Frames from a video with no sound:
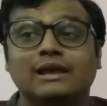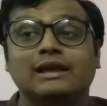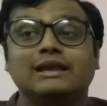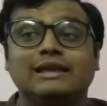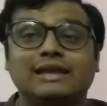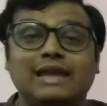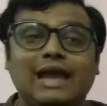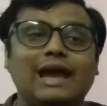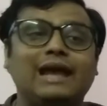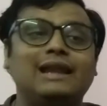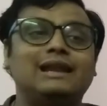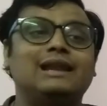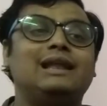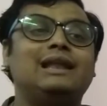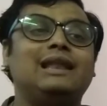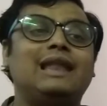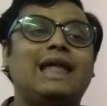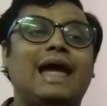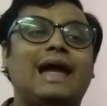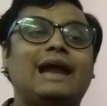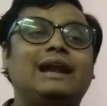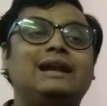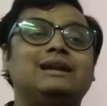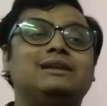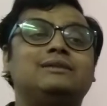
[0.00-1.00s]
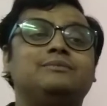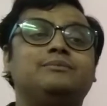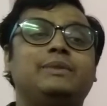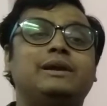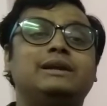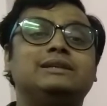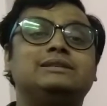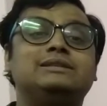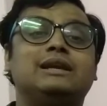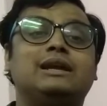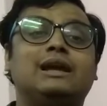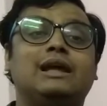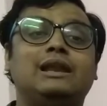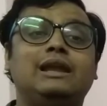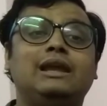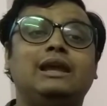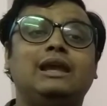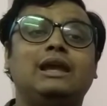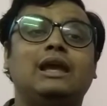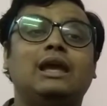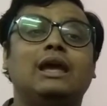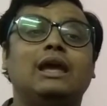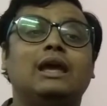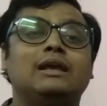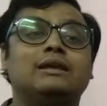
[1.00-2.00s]
Can a land
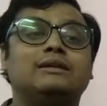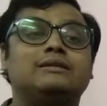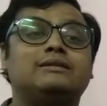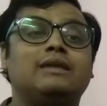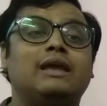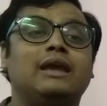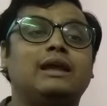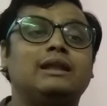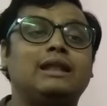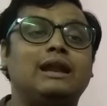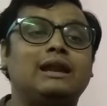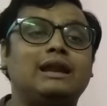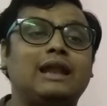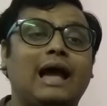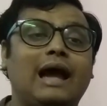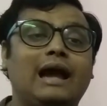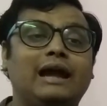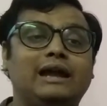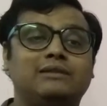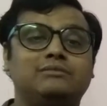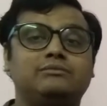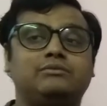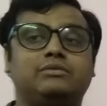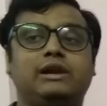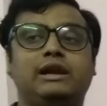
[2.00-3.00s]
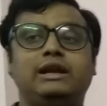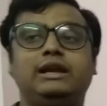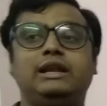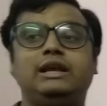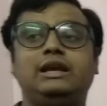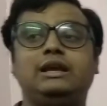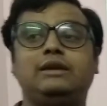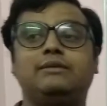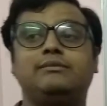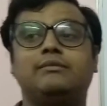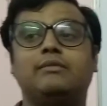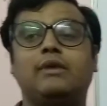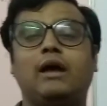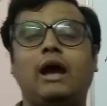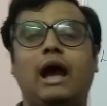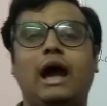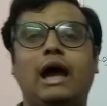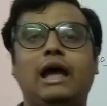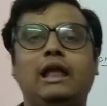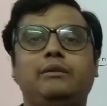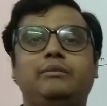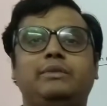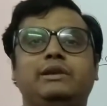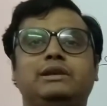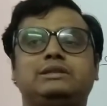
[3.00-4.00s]
basically say that I am ready,
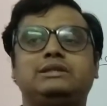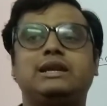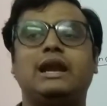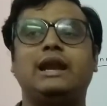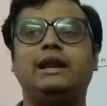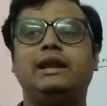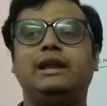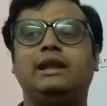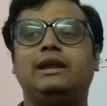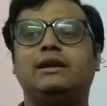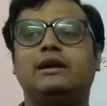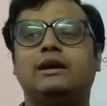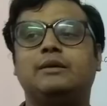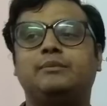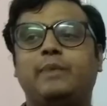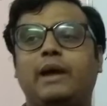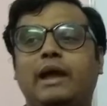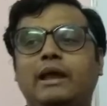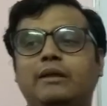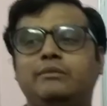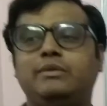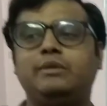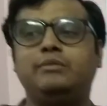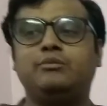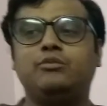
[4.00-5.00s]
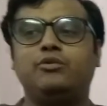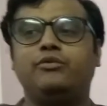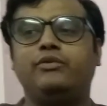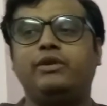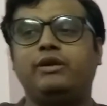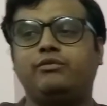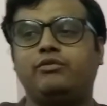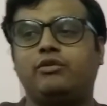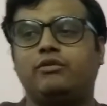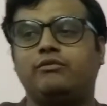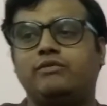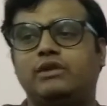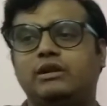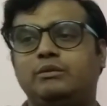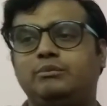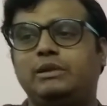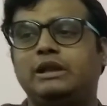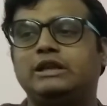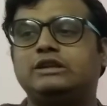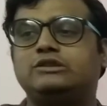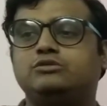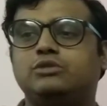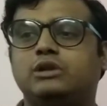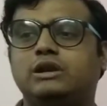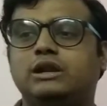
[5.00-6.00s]
I'll be standing up, I'll be moving from one
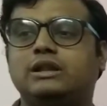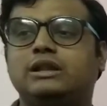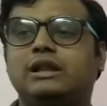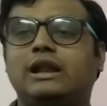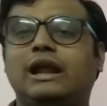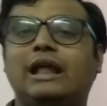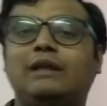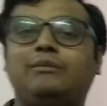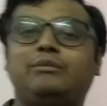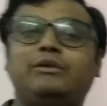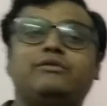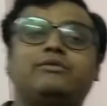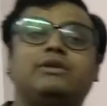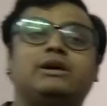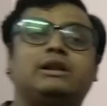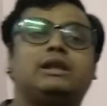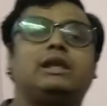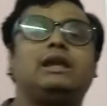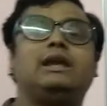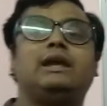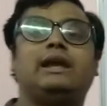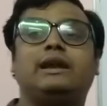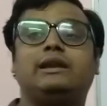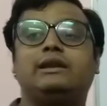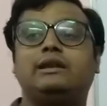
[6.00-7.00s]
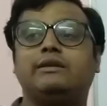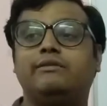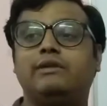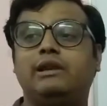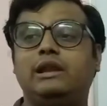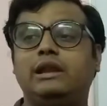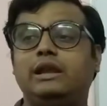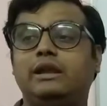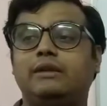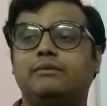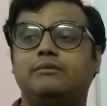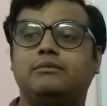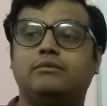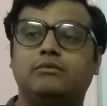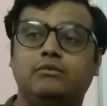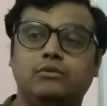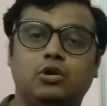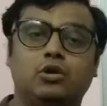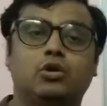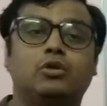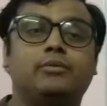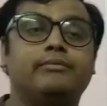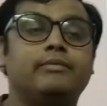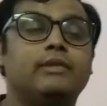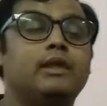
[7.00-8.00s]
place to another, I'll be working actively?
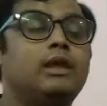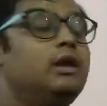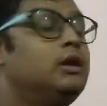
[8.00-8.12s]
No.